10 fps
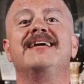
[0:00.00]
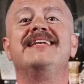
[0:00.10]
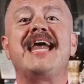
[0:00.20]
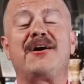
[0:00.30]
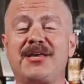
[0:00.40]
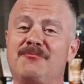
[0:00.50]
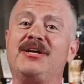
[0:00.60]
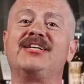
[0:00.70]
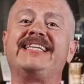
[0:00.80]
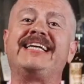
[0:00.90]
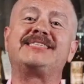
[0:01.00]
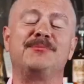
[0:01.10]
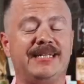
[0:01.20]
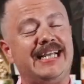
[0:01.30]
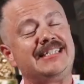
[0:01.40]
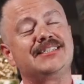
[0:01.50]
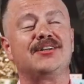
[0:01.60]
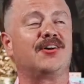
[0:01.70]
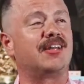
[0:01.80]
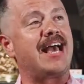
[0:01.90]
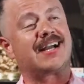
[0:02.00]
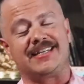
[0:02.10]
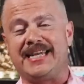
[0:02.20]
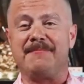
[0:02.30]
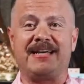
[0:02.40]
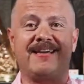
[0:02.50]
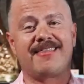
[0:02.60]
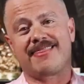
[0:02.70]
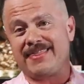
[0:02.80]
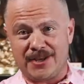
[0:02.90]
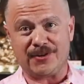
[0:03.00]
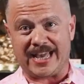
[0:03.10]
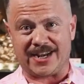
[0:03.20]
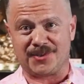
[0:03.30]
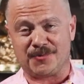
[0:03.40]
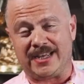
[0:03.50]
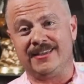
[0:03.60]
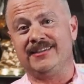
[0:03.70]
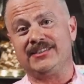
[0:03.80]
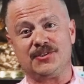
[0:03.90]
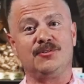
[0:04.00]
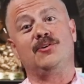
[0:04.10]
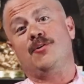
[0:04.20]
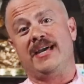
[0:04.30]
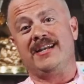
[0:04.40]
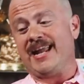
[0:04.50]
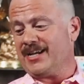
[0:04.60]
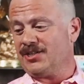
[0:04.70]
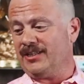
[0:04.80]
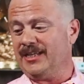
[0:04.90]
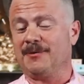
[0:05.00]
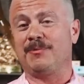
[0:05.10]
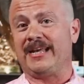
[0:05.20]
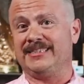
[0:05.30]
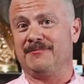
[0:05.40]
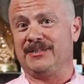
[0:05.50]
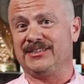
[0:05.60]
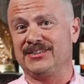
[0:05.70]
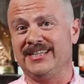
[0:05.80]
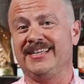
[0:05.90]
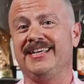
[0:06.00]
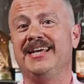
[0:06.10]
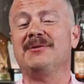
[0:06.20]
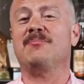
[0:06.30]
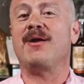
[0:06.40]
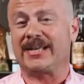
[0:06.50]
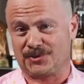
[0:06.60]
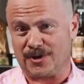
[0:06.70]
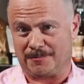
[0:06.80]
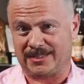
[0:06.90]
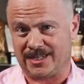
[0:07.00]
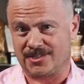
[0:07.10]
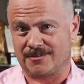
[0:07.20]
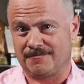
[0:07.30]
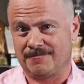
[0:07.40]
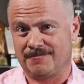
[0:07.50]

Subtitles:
Now that we got the explanation, all the academic theory out of the way, let's go ahead and actually apply some of this in a practical application.